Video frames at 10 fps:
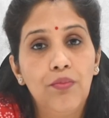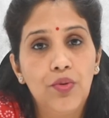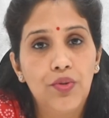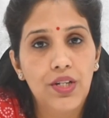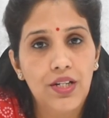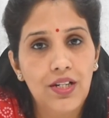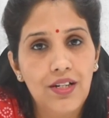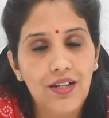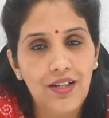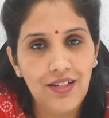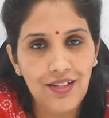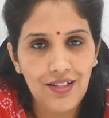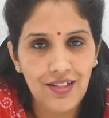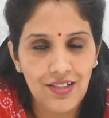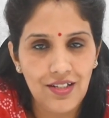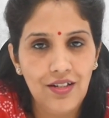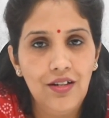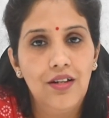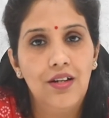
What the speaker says: mutated allele in the